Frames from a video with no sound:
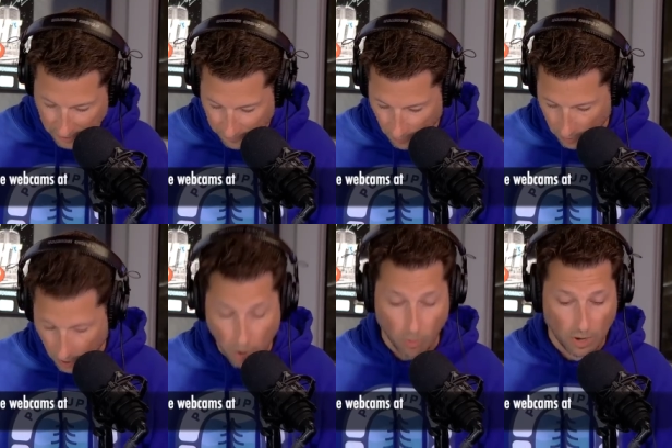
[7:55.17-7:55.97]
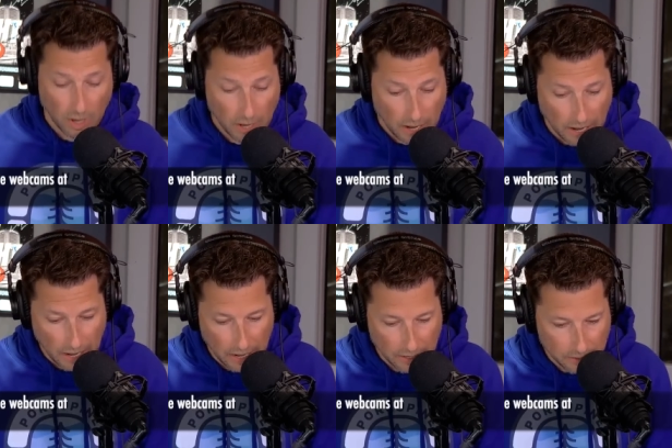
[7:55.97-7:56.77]
for. Oh,
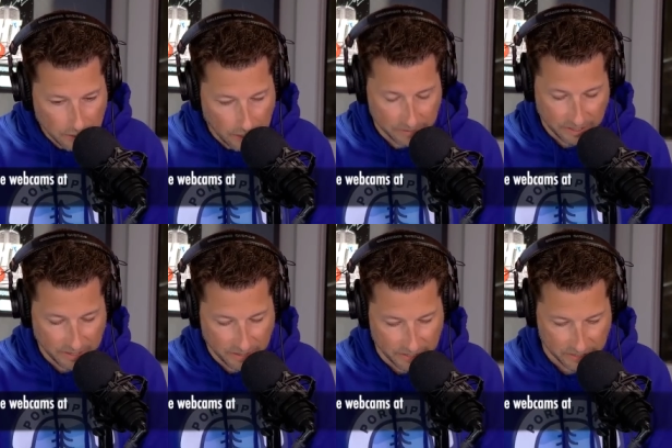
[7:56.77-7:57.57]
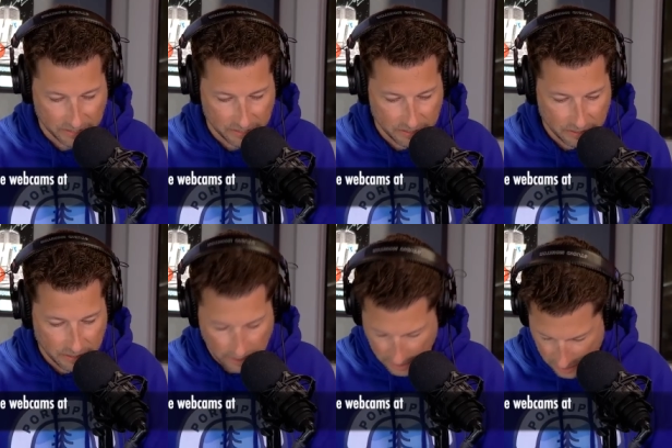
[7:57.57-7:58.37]
uh, I'll tell you this.
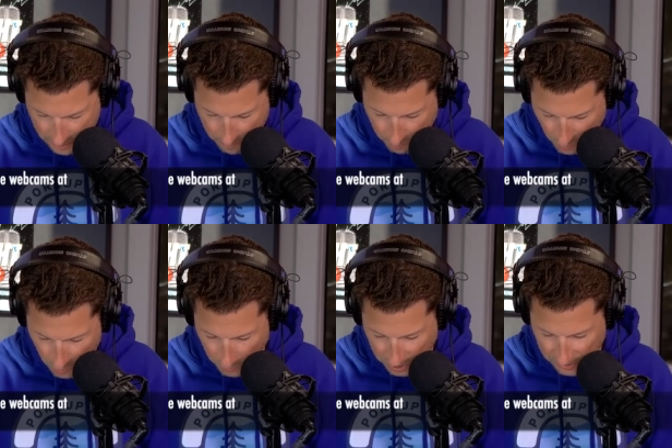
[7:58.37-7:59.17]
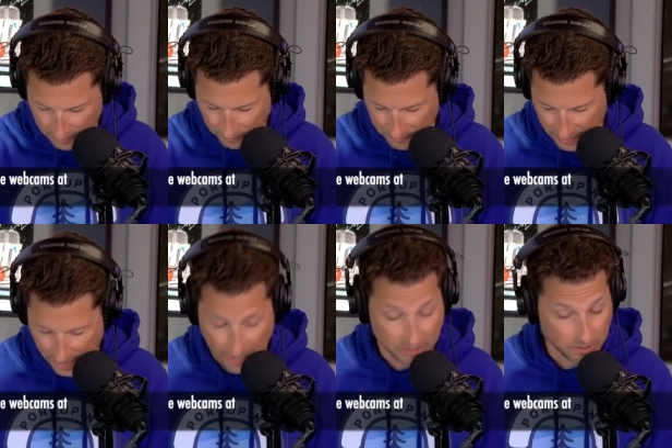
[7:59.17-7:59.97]
Um, Bruce
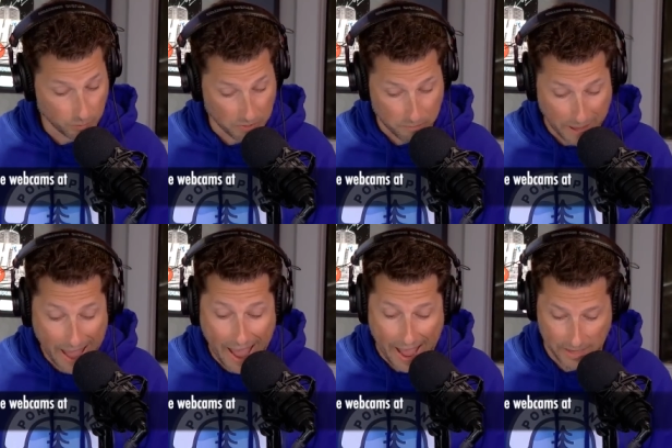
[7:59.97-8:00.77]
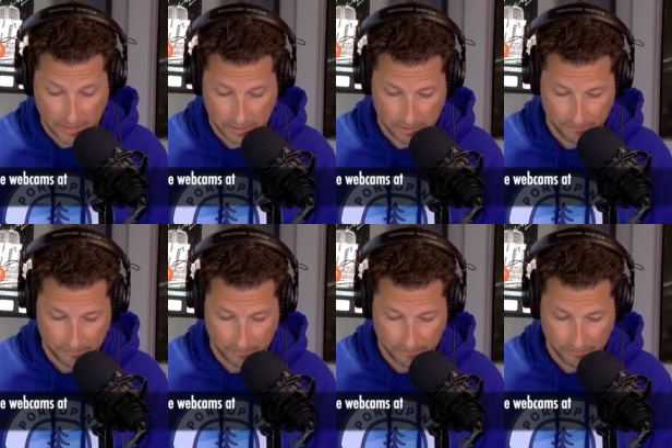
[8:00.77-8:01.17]
answered with pass,